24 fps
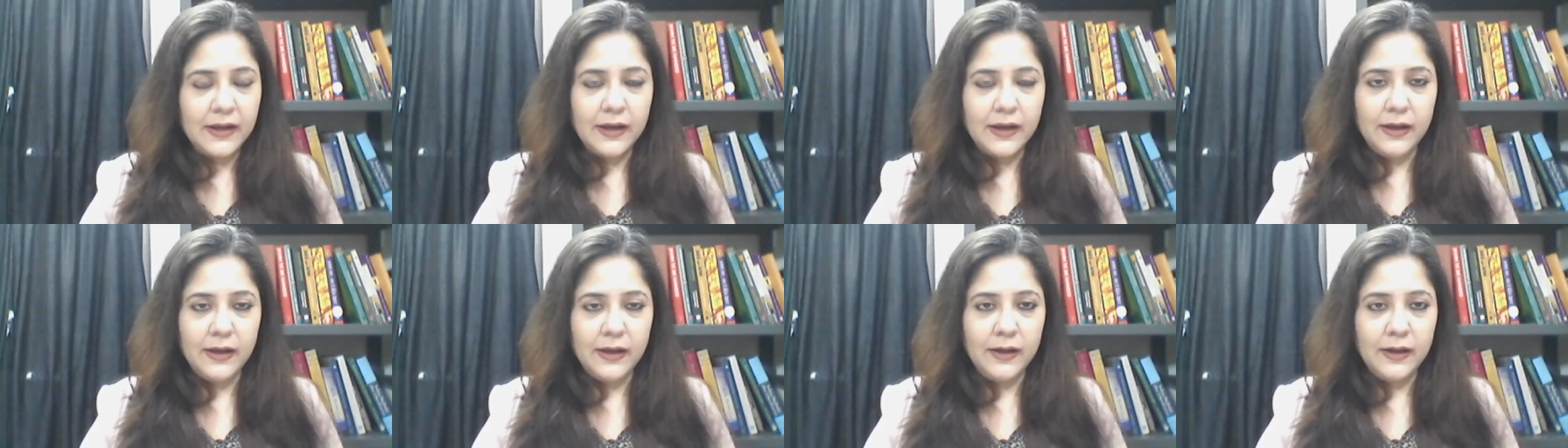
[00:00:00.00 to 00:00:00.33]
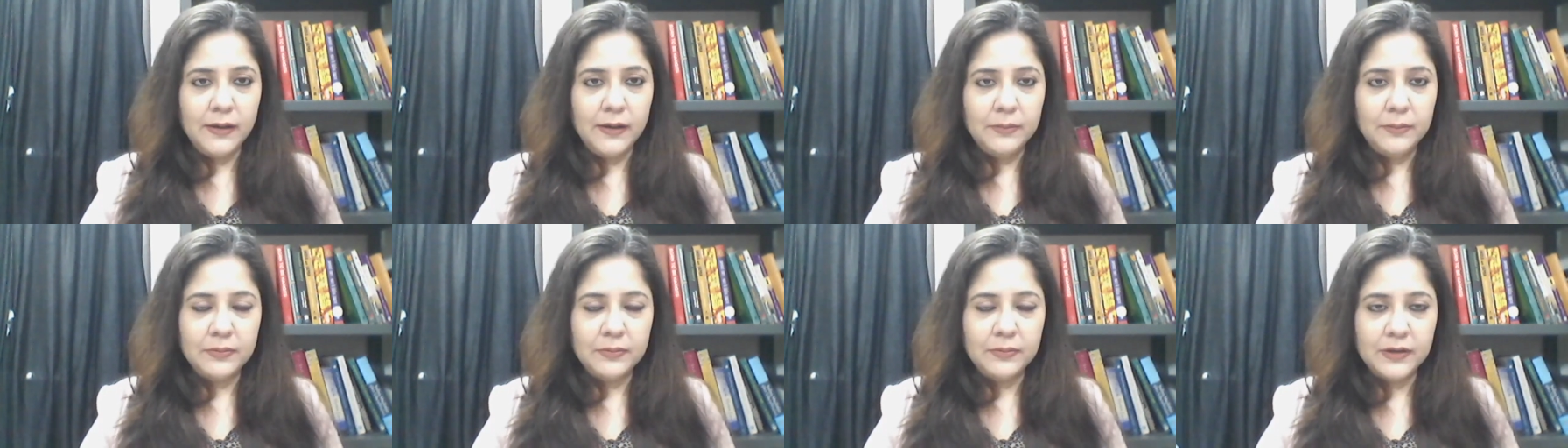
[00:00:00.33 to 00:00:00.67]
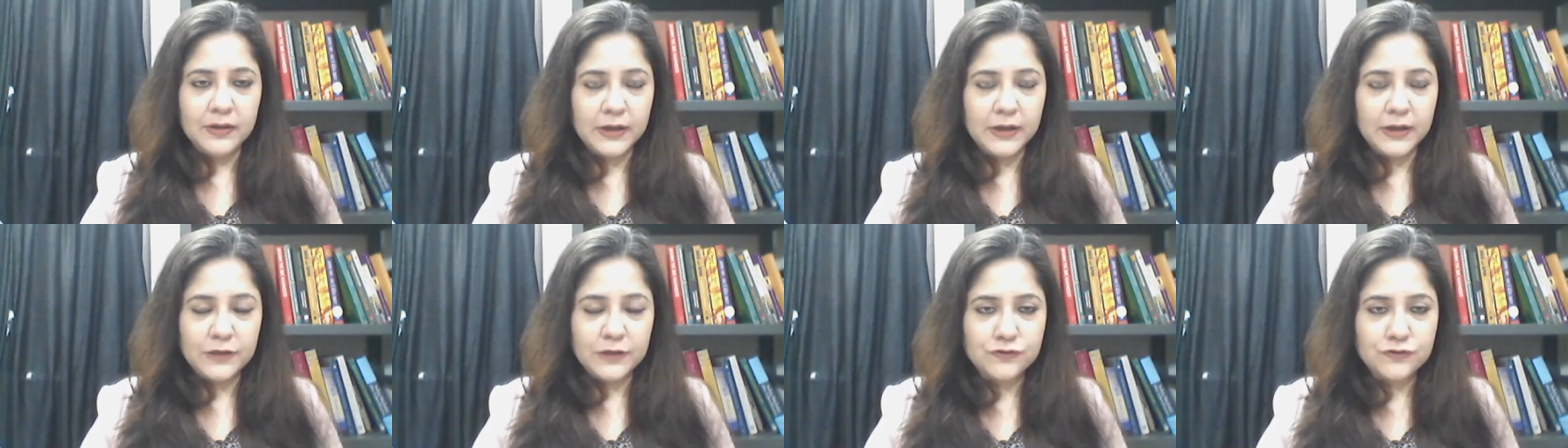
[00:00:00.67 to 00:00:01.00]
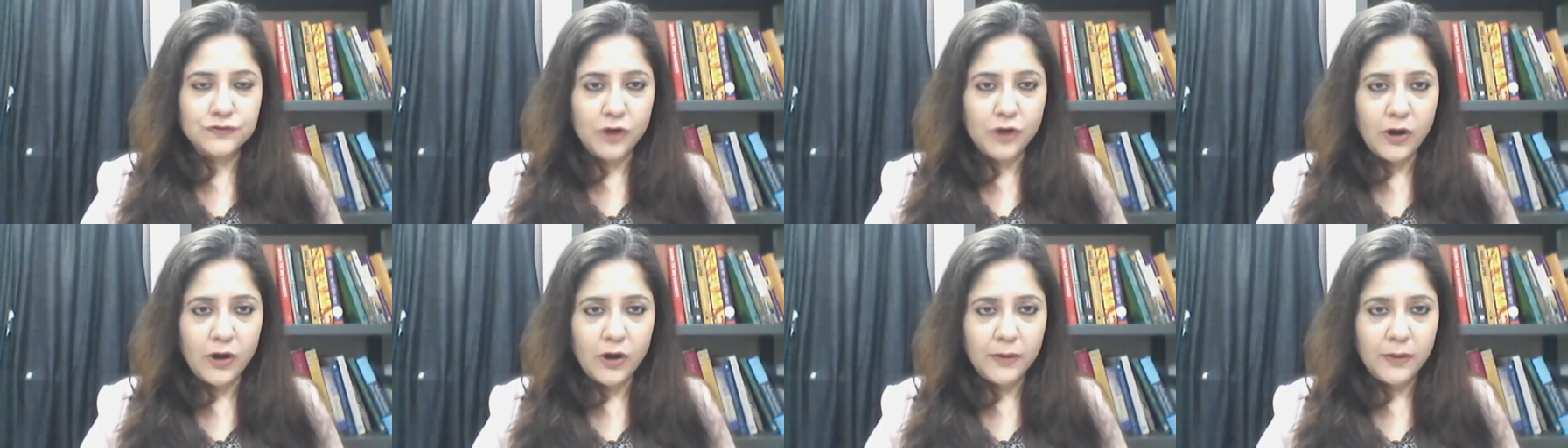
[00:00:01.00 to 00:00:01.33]
a
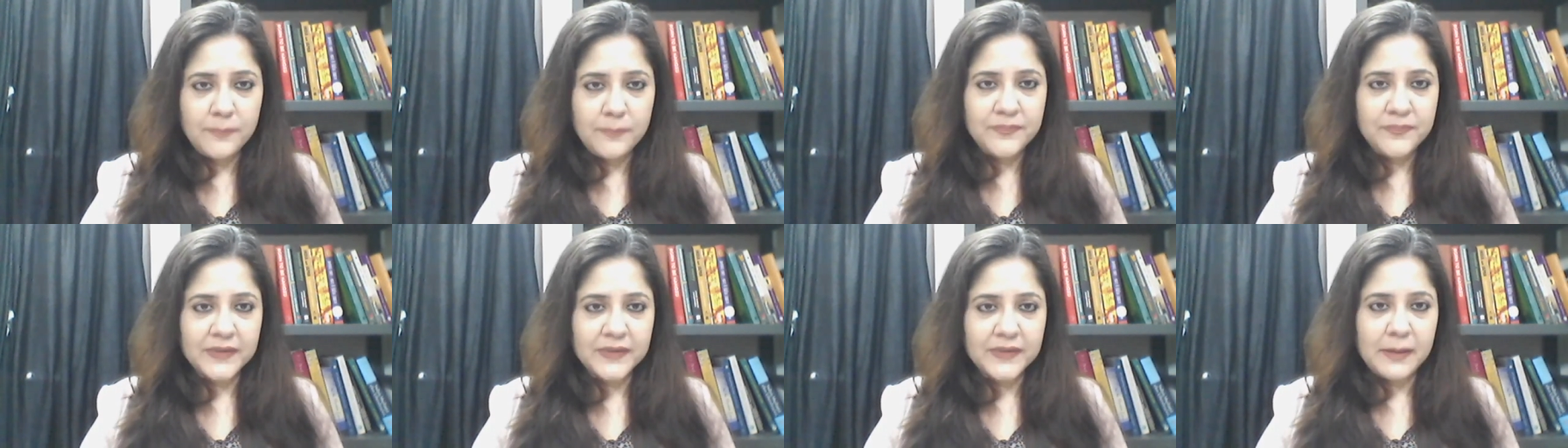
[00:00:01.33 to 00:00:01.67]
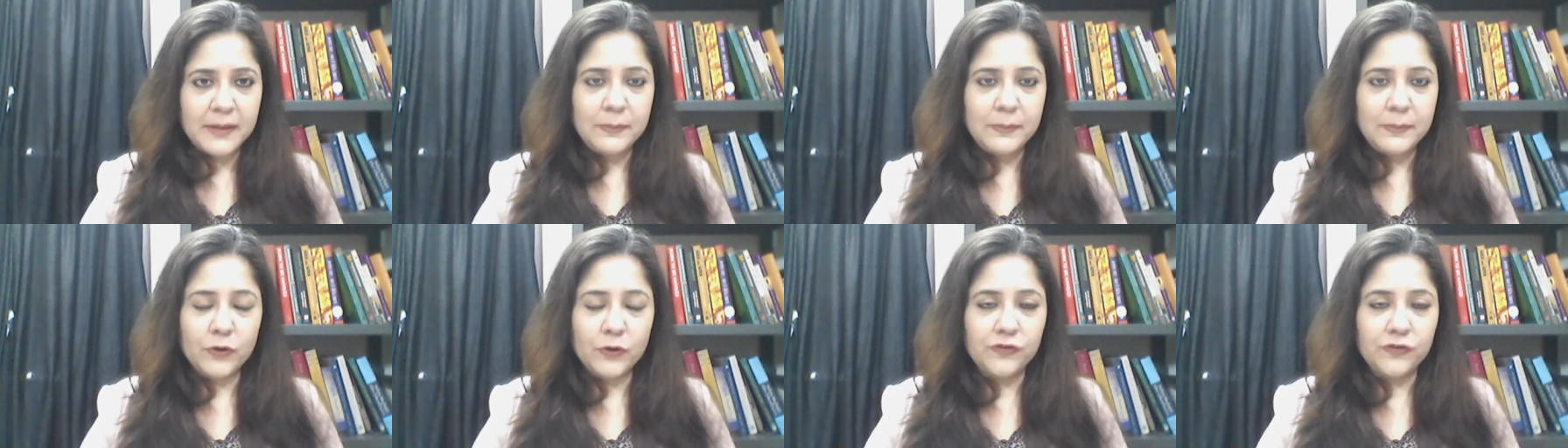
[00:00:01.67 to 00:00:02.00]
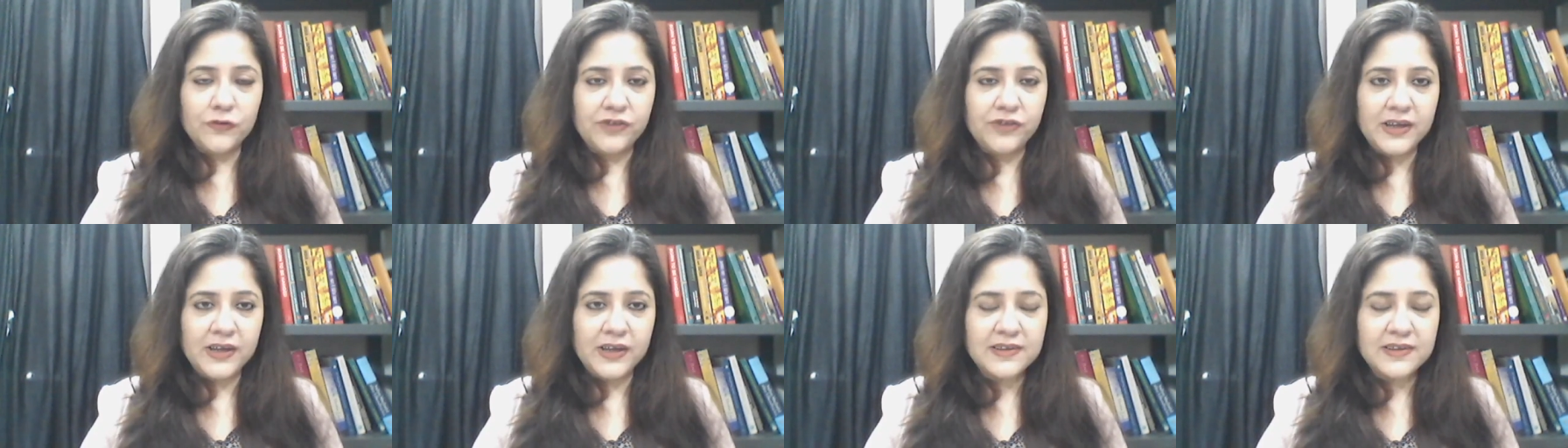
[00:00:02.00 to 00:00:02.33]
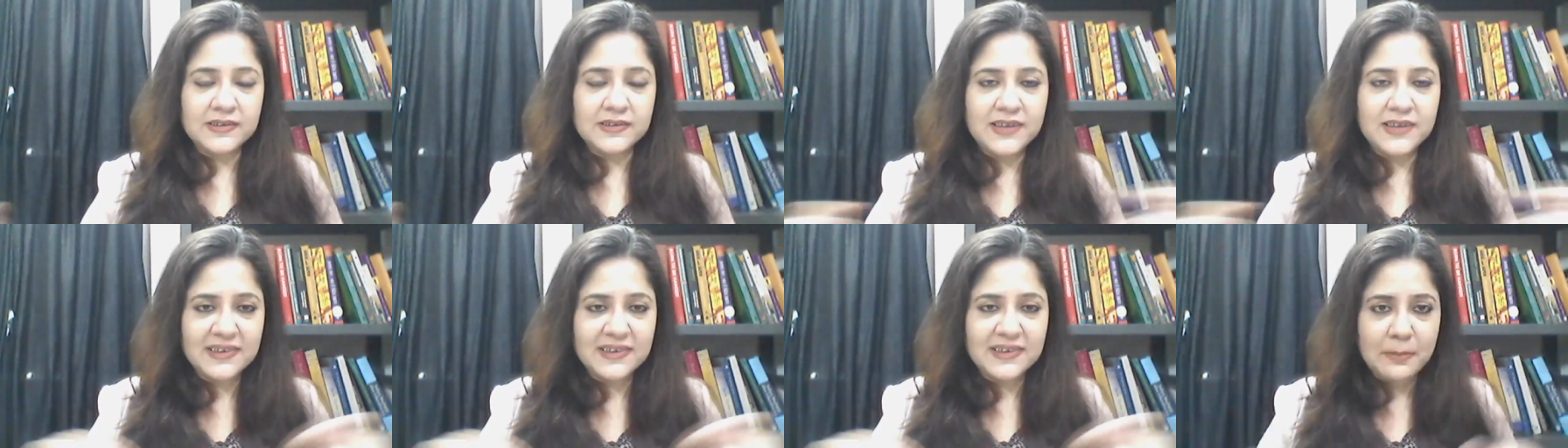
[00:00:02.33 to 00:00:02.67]
job, because she
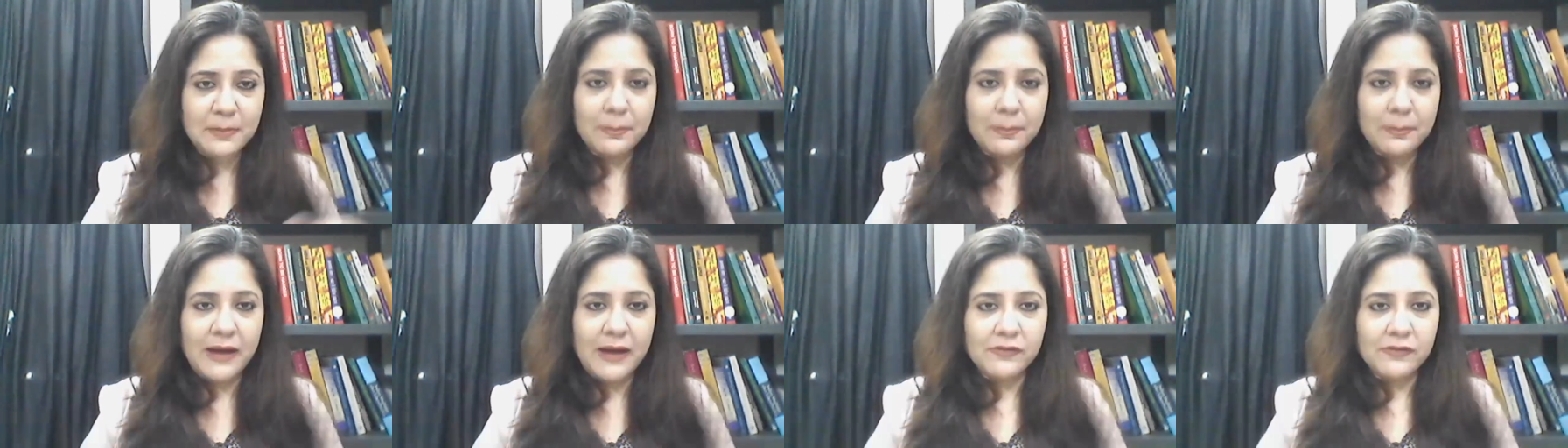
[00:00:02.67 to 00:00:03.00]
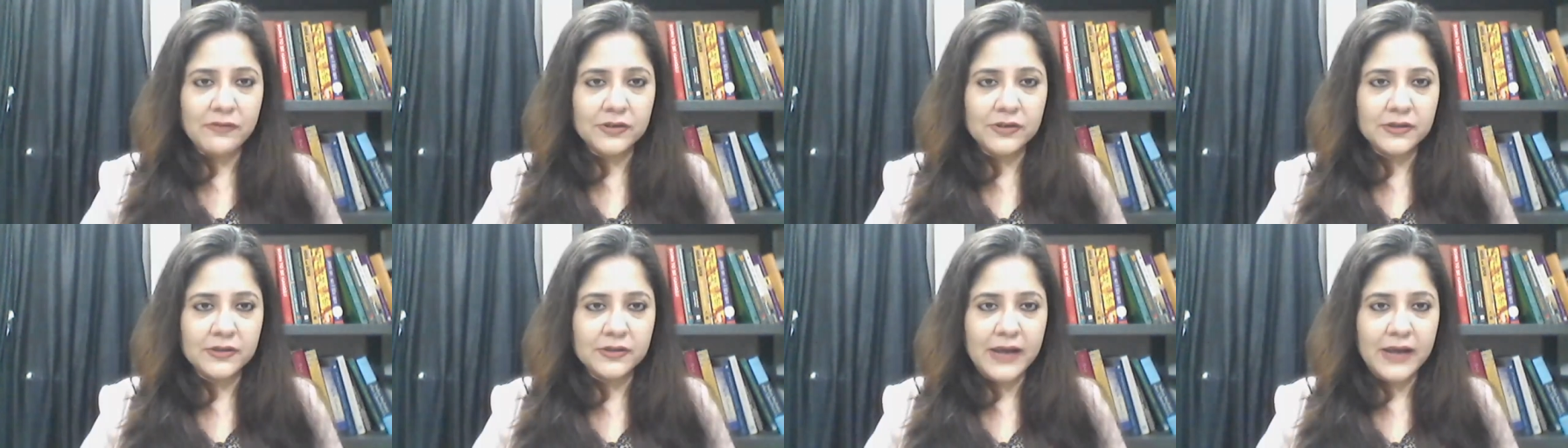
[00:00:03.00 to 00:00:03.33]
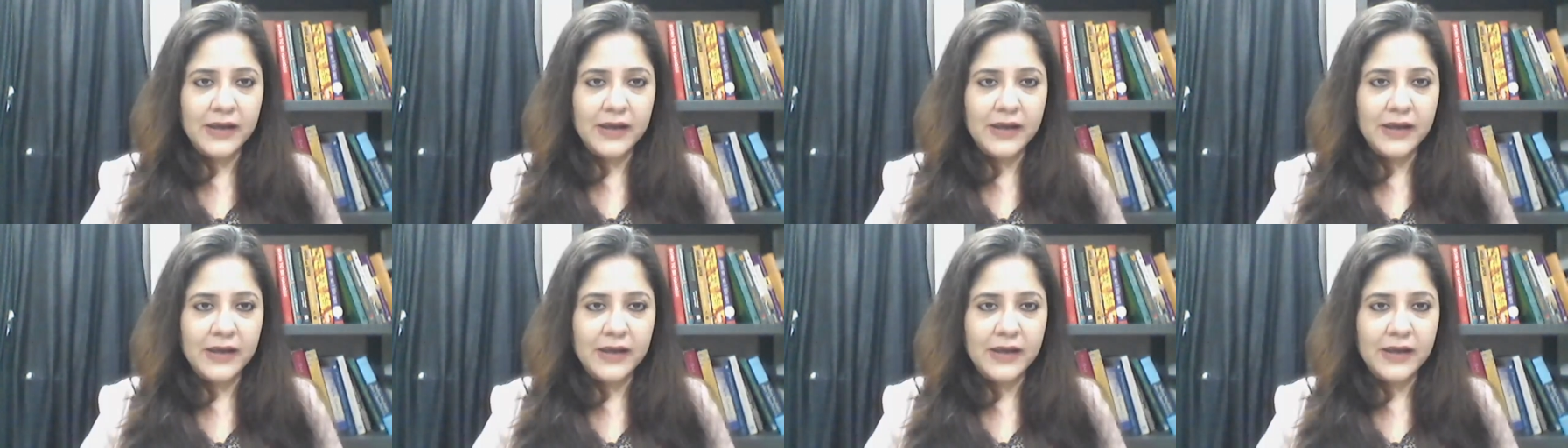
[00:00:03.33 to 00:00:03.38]
is disempowered.